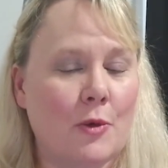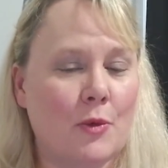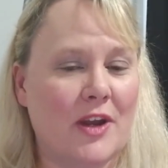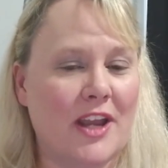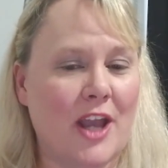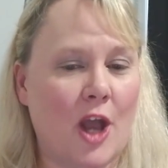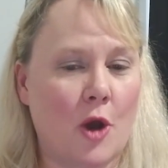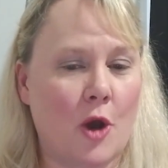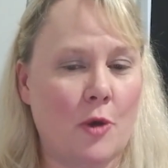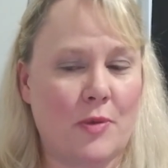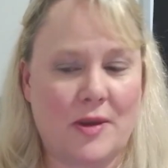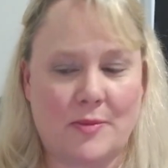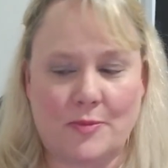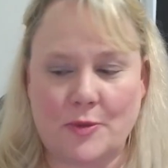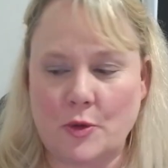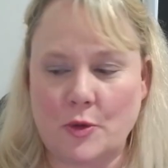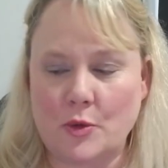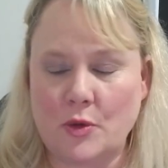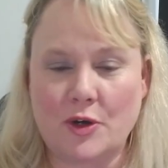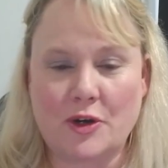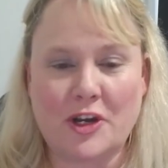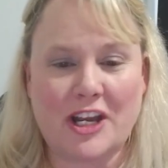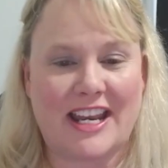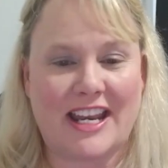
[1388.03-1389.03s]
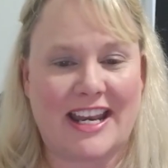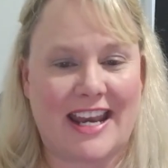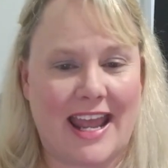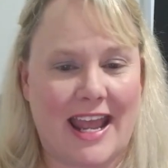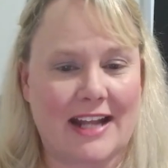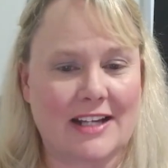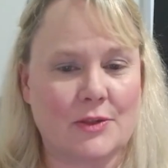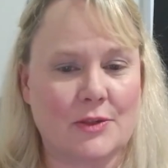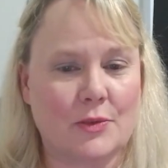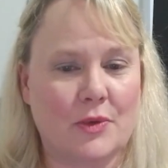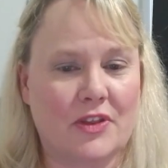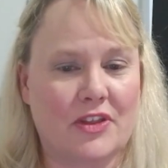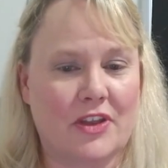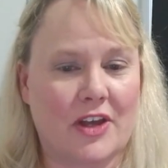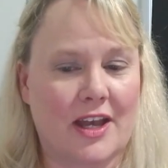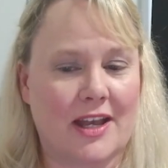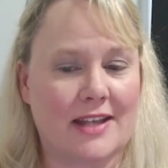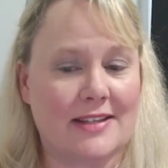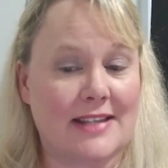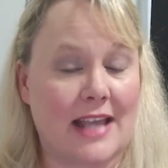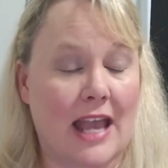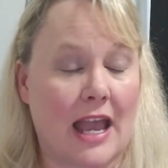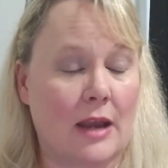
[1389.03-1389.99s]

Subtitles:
We hope people will connect with us.